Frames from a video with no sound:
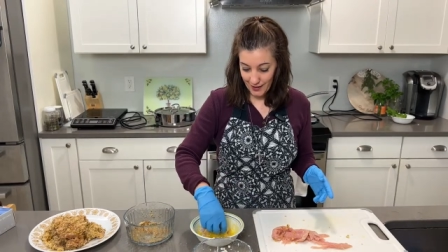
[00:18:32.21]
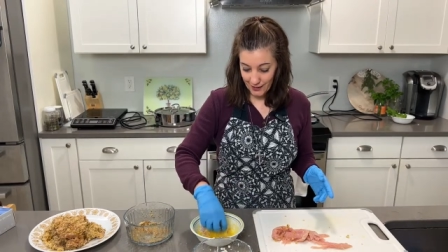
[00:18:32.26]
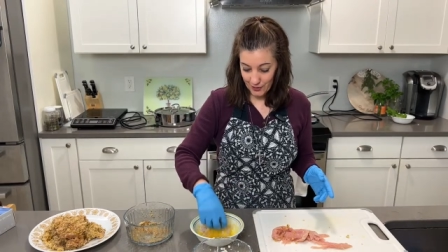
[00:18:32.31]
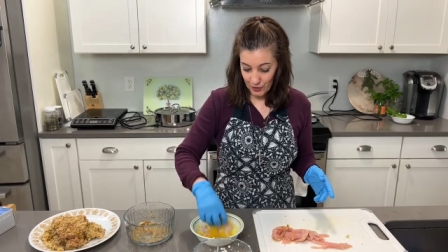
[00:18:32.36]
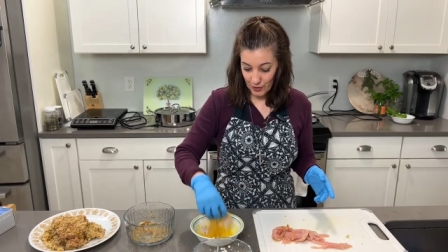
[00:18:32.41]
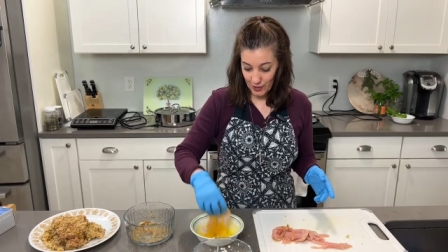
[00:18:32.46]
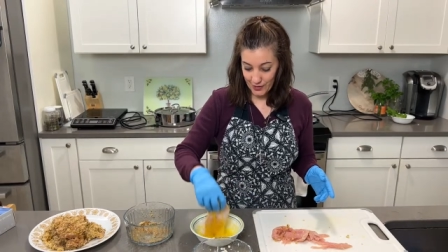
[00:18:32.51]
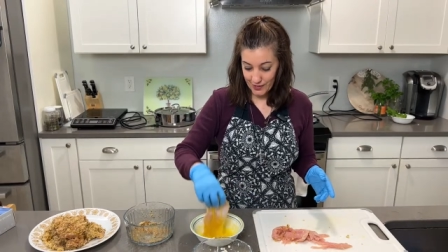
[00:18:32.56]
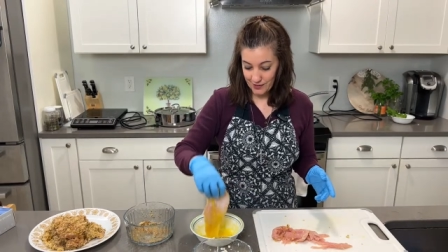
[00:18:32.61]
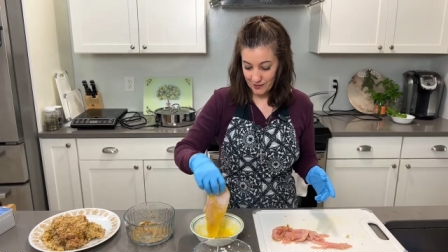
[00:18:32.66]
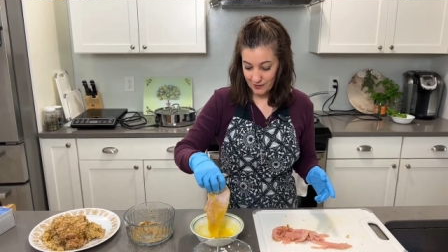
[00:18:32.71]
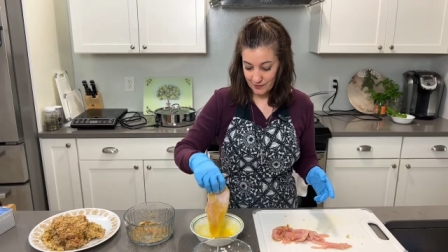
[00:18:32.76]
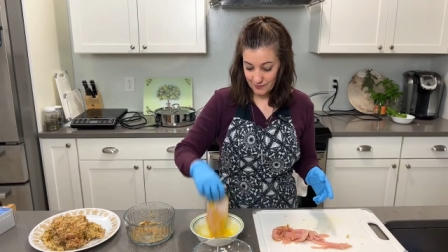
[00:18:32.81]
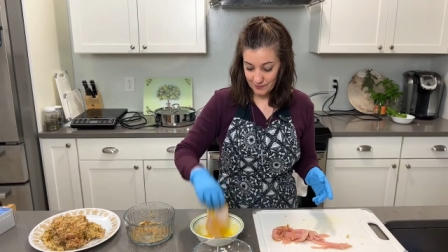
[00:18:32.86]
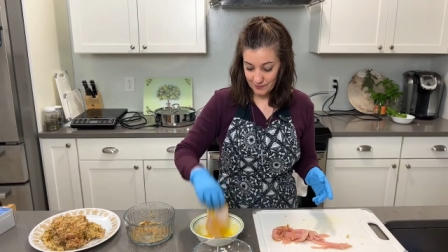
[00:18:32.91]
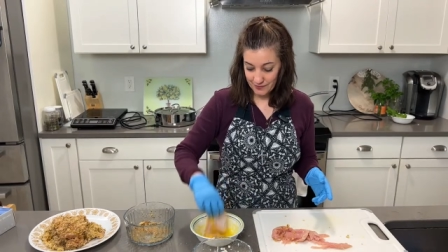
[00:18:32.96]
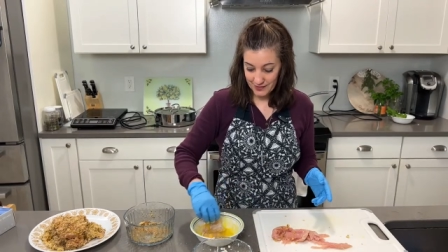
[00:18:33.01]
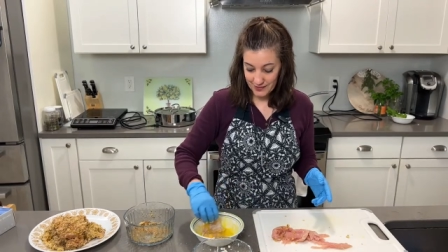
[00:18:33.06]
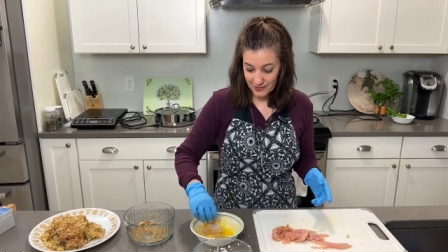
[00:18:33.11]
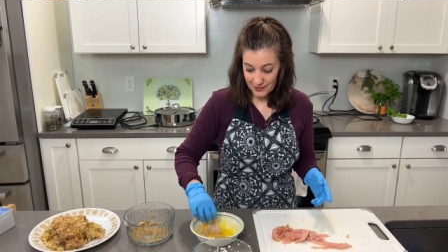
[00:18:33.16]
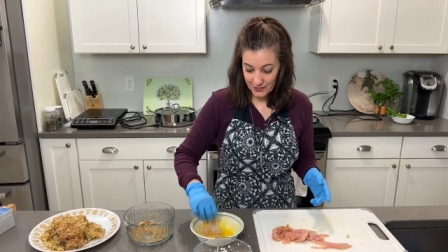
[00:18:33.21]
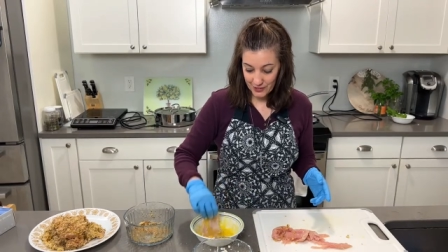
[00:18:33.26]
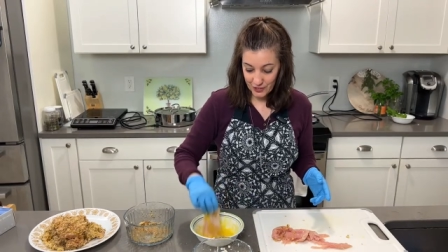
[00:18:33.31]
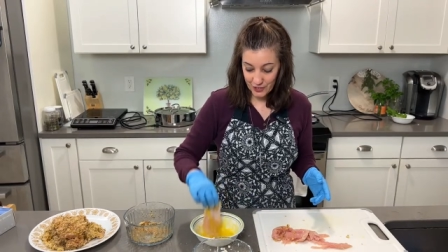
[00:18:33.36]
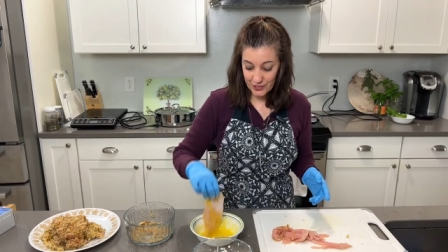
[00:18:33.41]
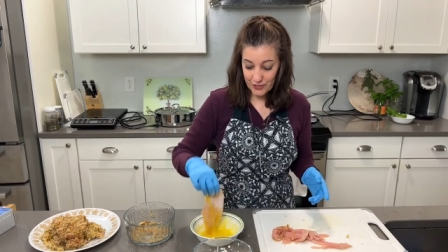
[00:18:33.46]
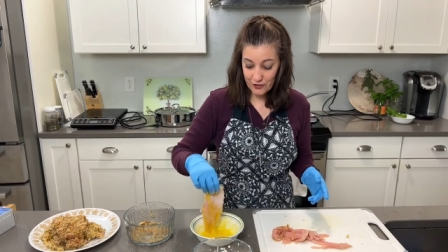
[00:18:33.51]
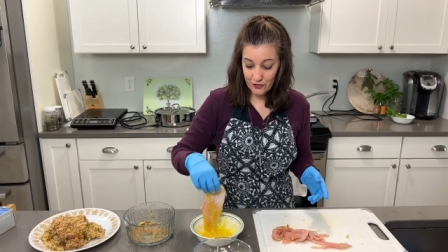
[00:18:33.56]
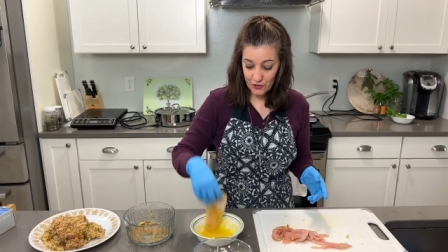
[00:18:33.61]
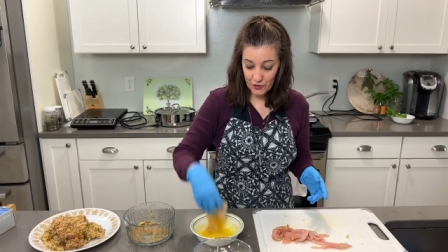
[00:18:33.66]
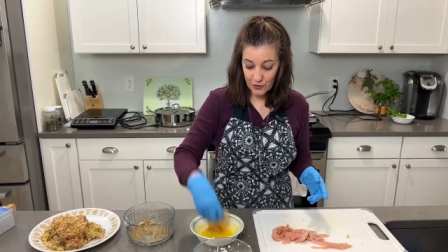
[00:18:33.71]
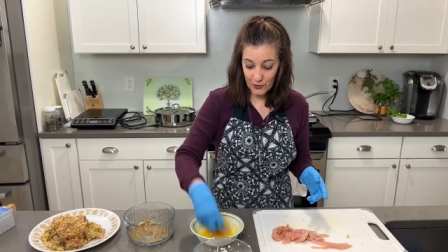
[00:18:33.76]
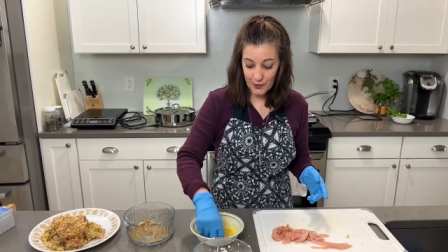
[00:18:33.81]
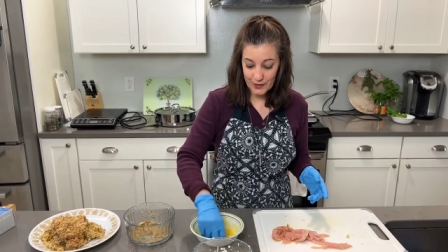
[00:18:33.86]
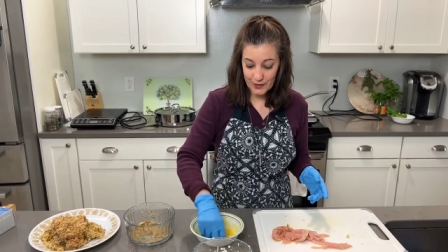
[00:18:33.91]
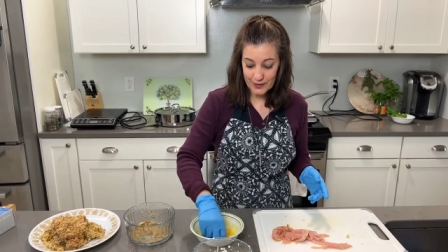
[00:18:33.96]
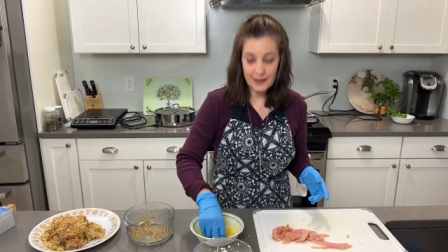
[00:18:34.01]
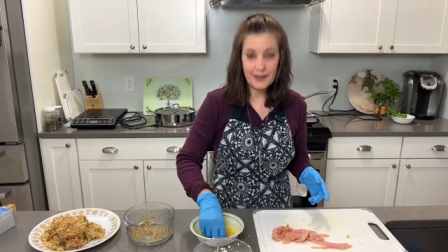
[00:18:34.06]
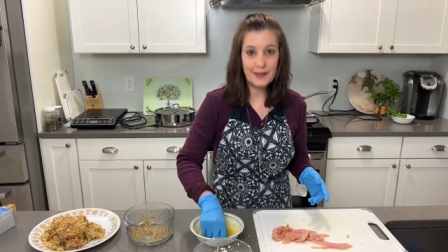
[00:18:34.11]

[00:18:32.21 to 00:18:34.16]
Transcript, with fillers: look, she's doing